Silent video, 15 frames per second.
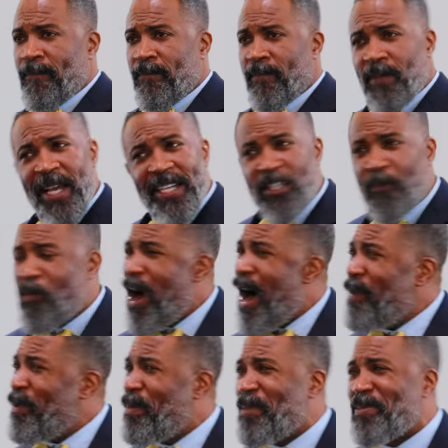That's the
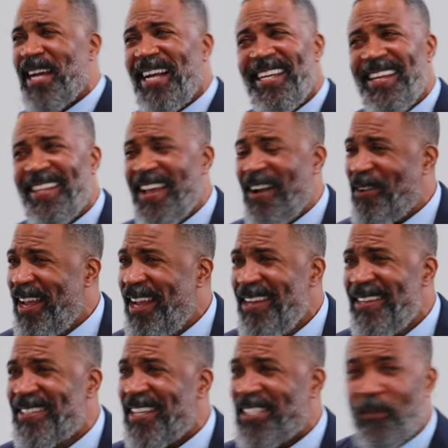problem. I'm telling you, there it
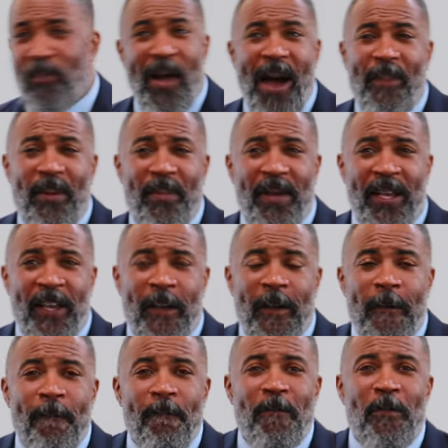is. That's the problem.
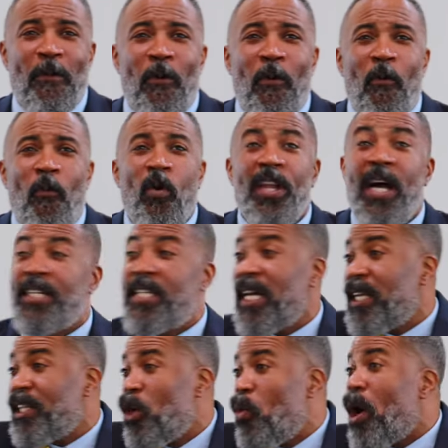We're not
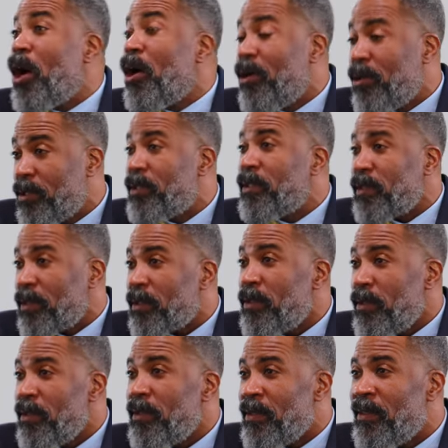telling the world
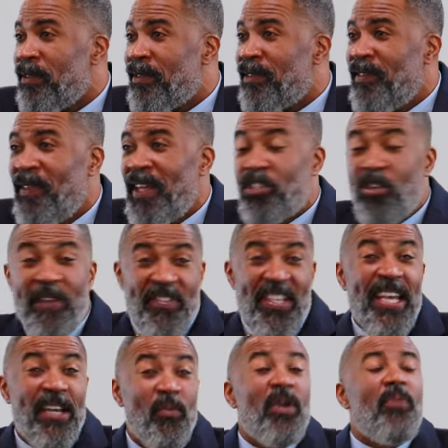that you have
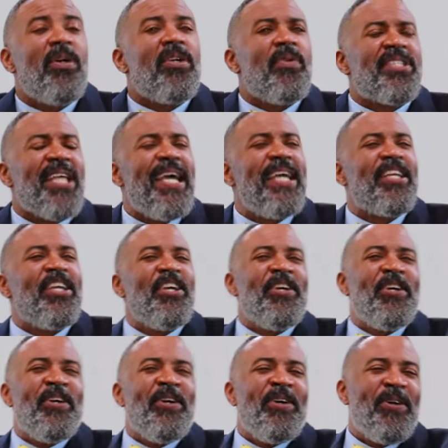sin. We're saying,
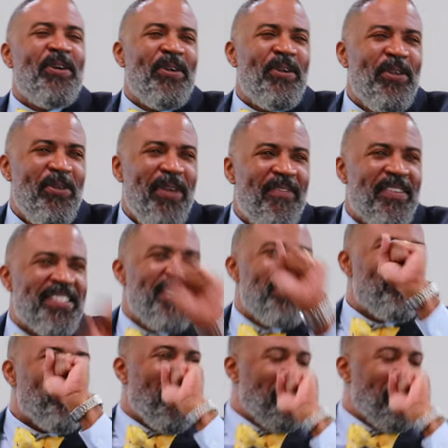you have a syndrome.